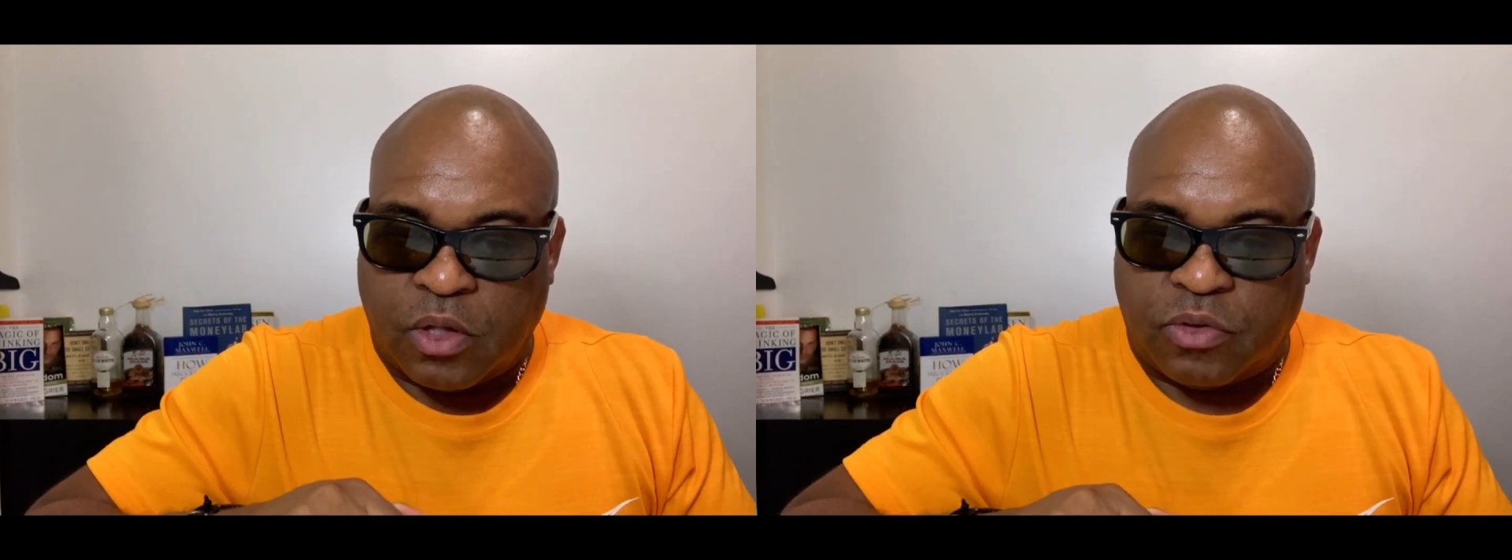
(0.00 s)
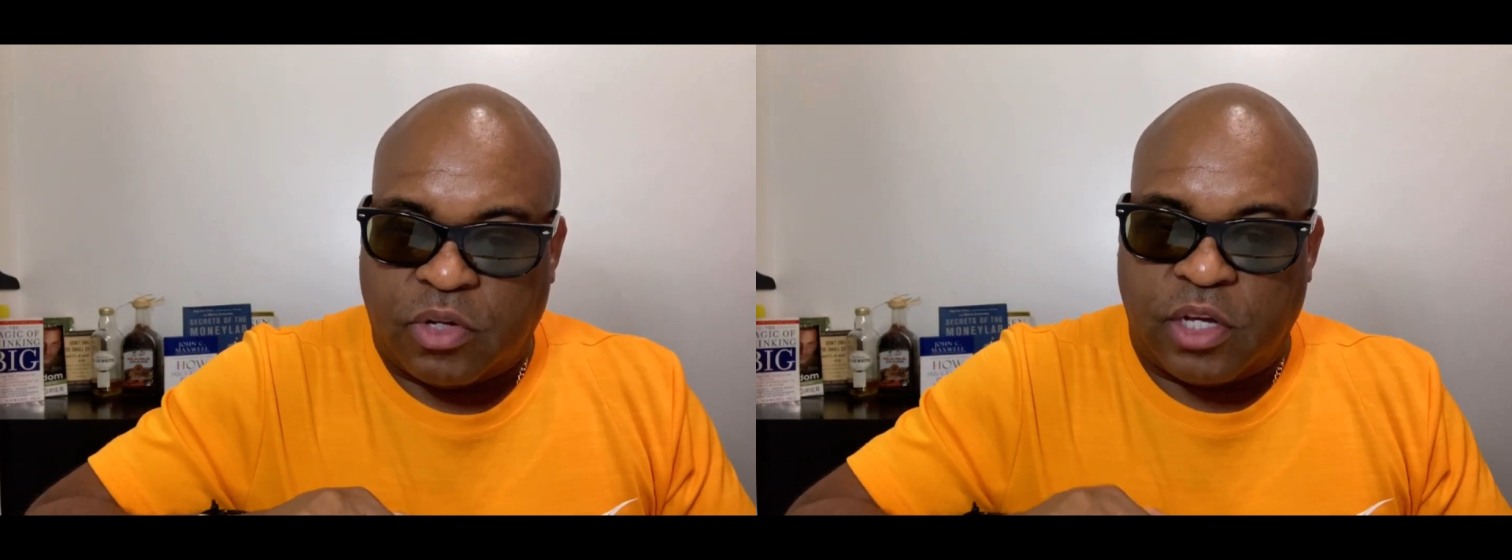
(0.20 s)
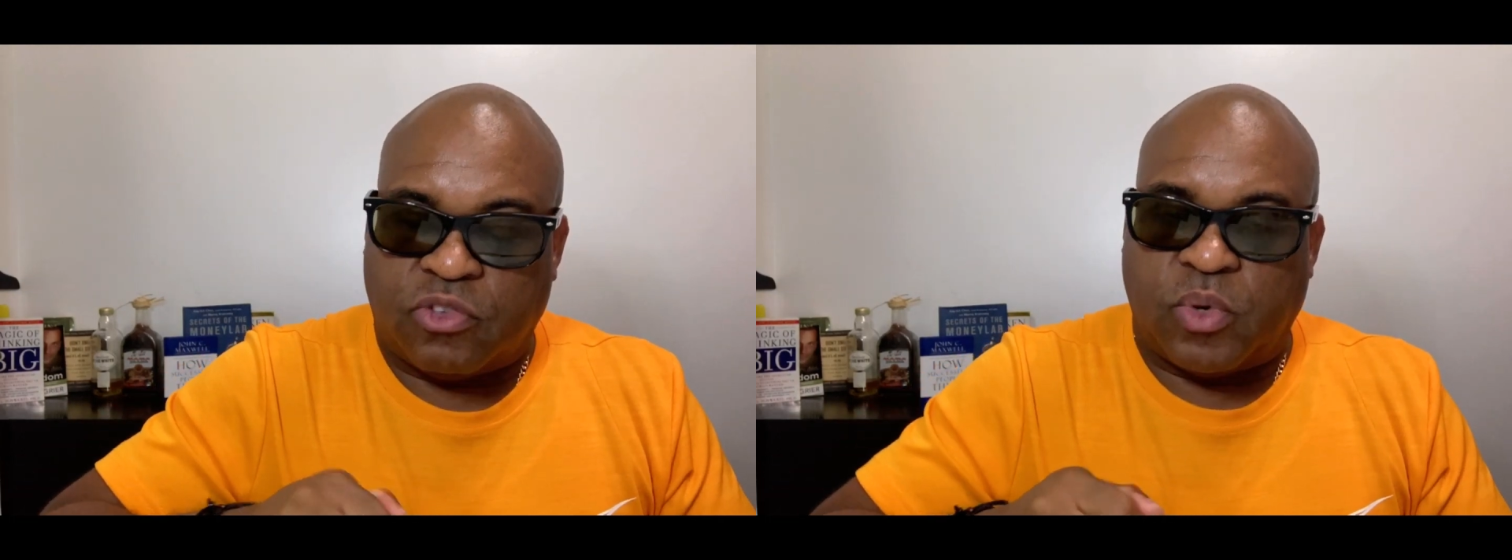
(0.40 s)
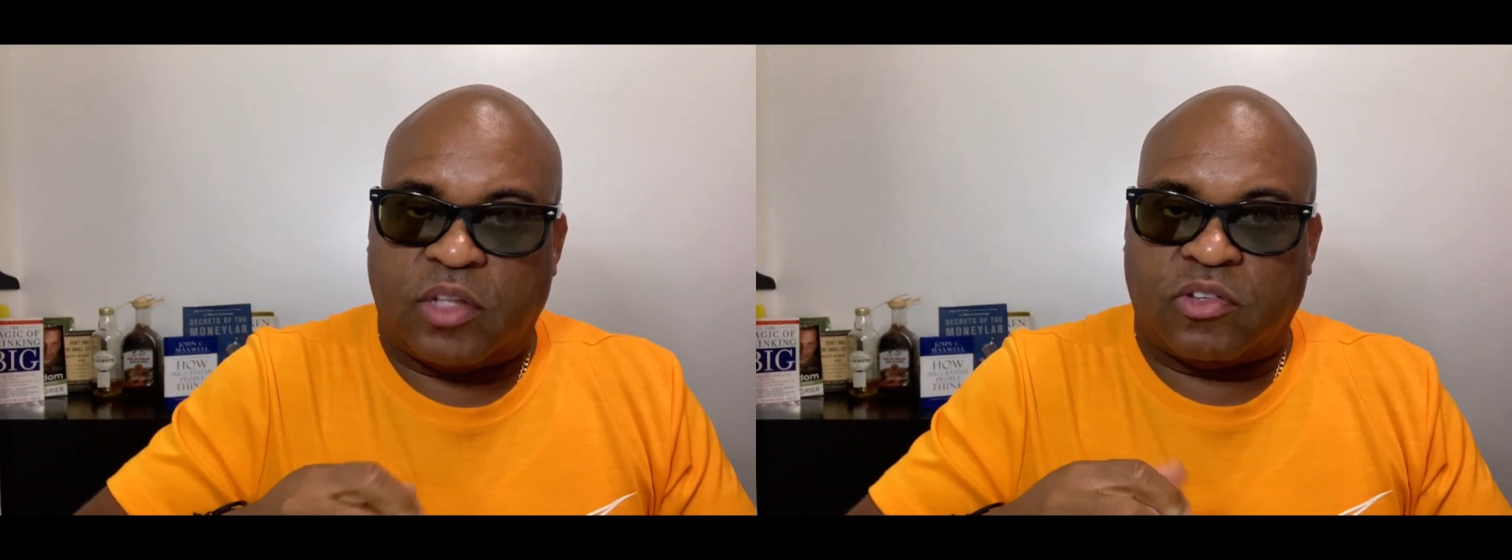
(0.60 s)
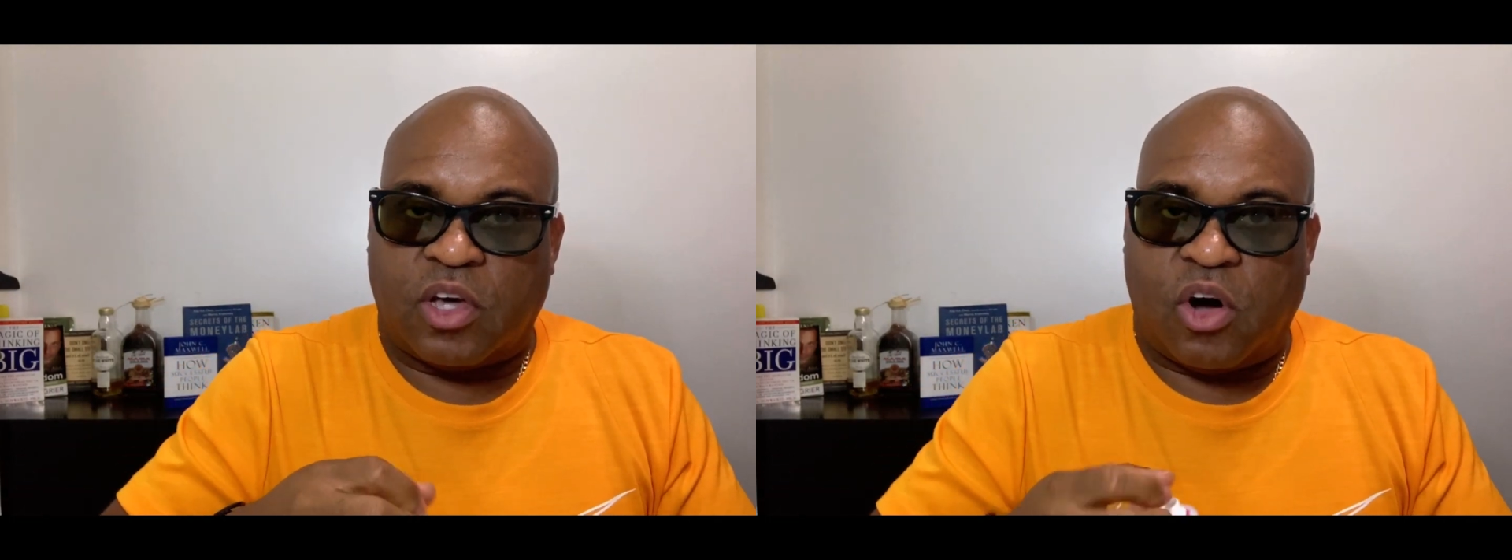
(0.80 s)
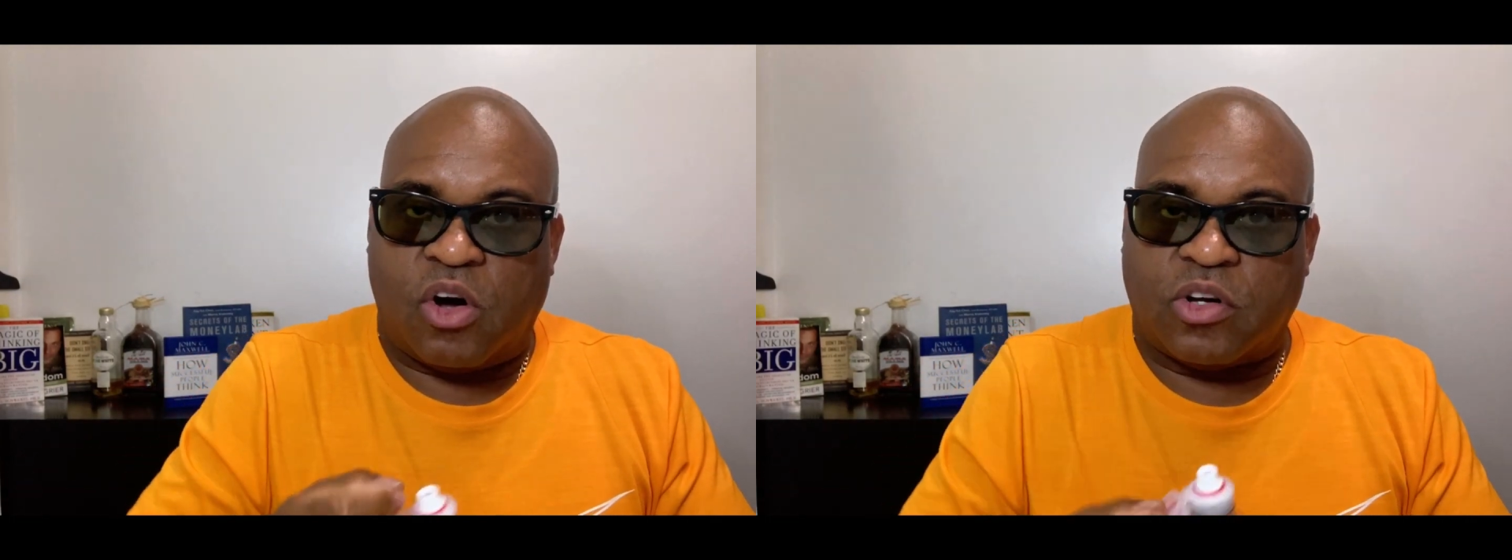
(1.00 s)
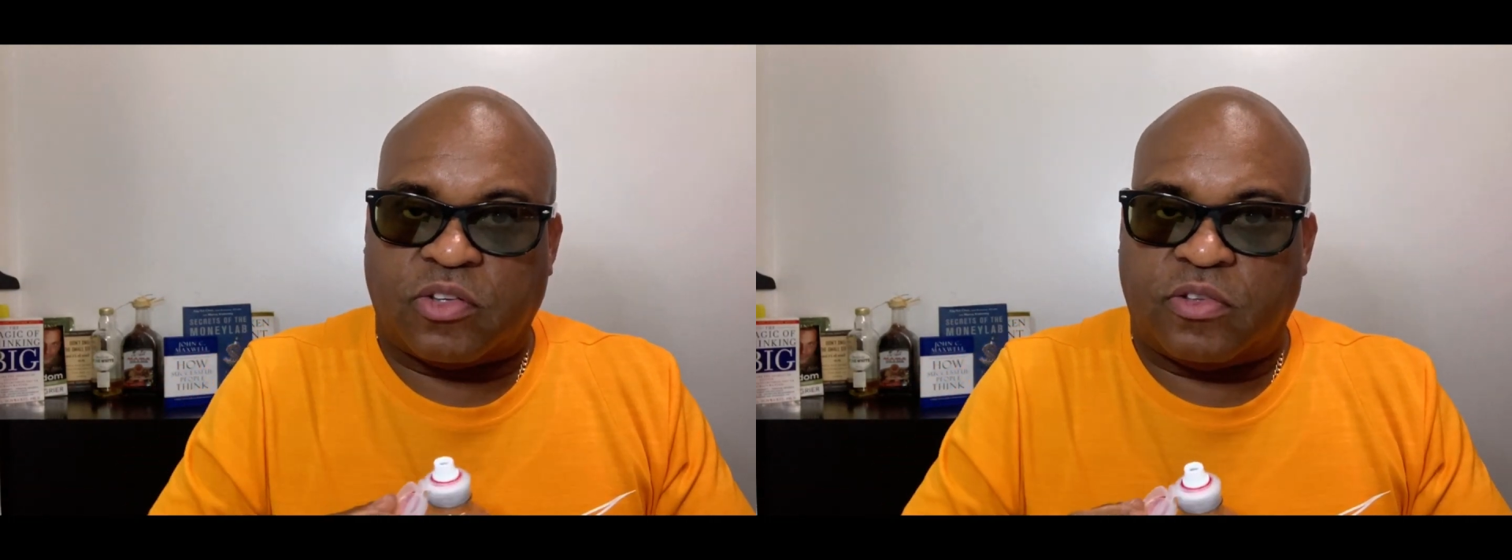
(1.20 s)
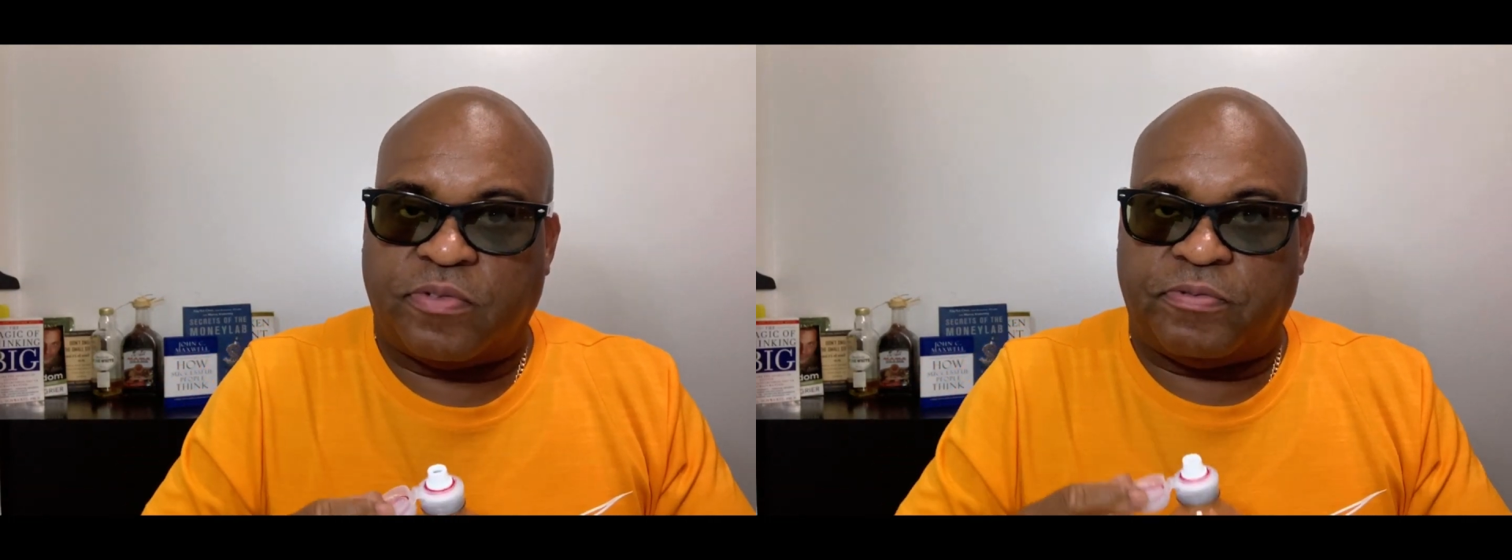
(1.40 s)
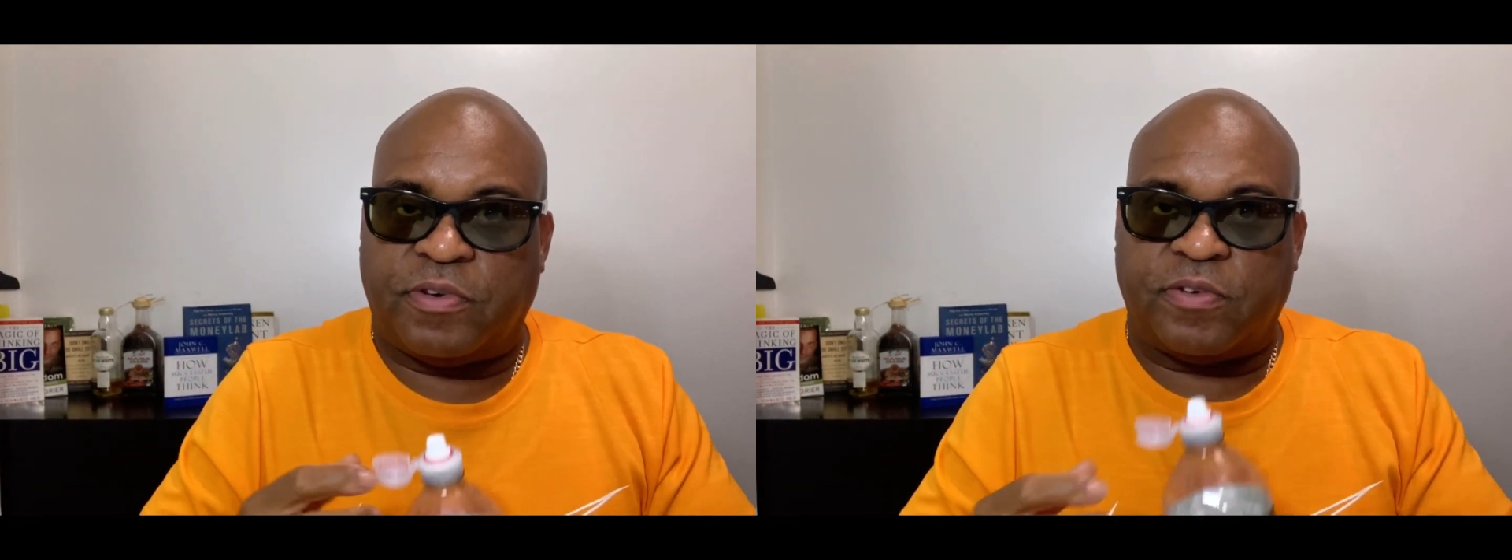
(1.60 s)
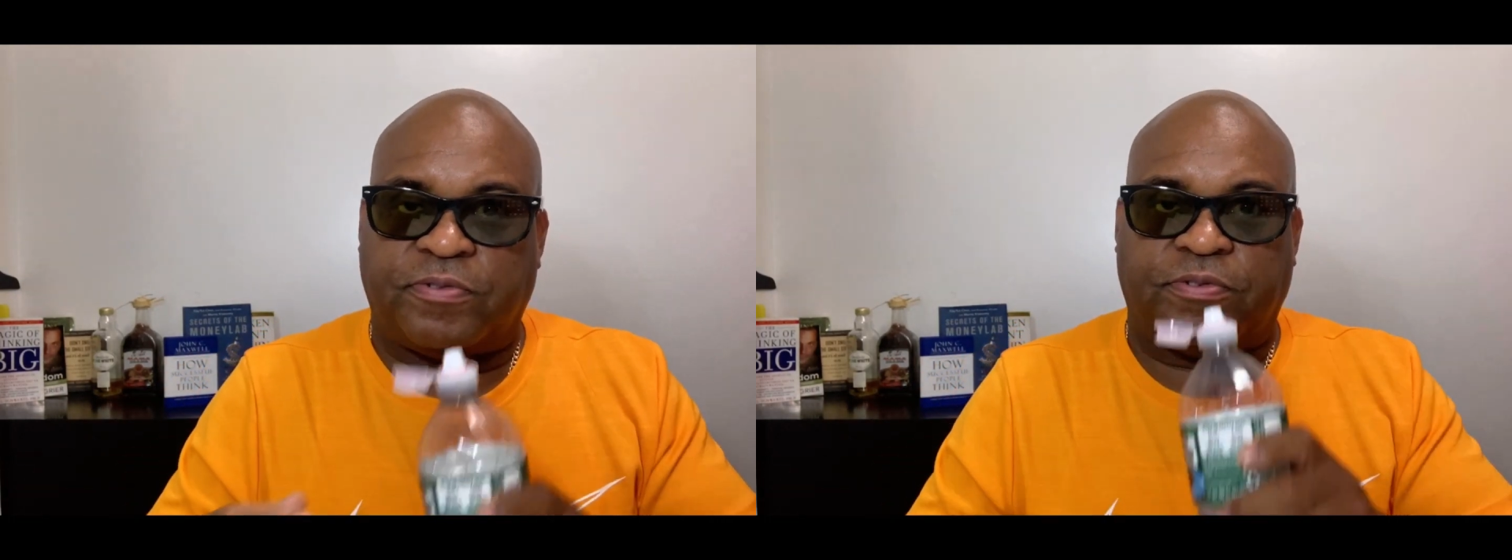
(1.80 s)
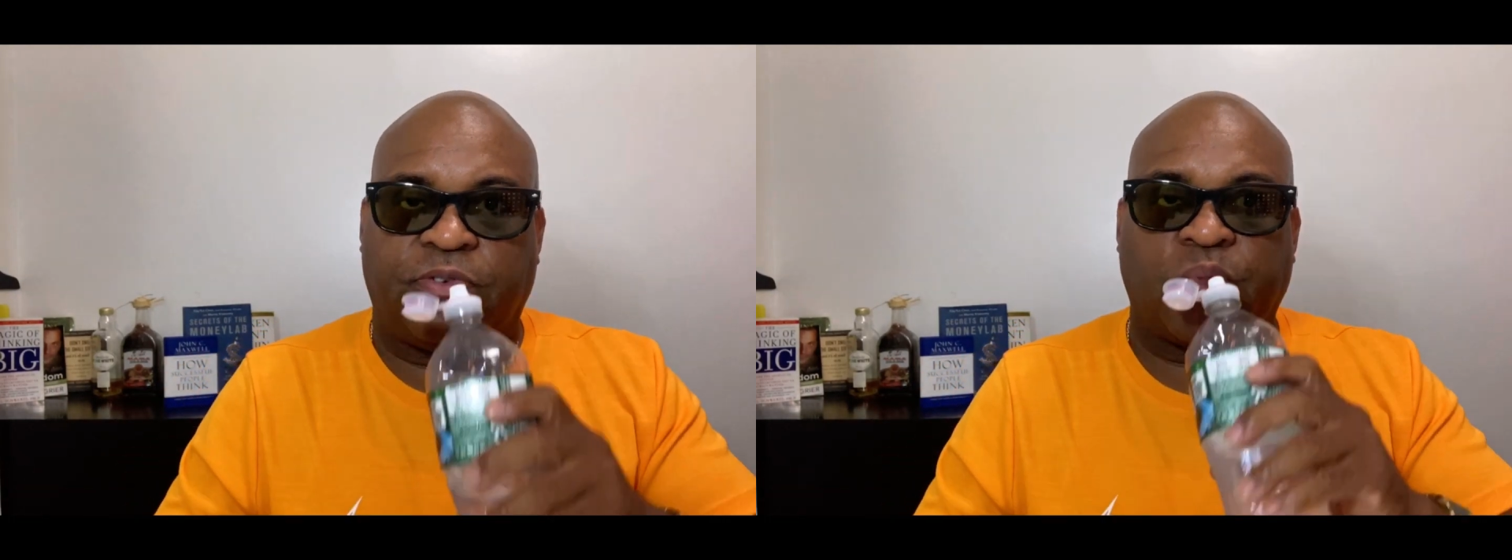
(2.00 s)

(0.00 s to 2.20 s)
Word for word: Today is Wednesday, August the 5th.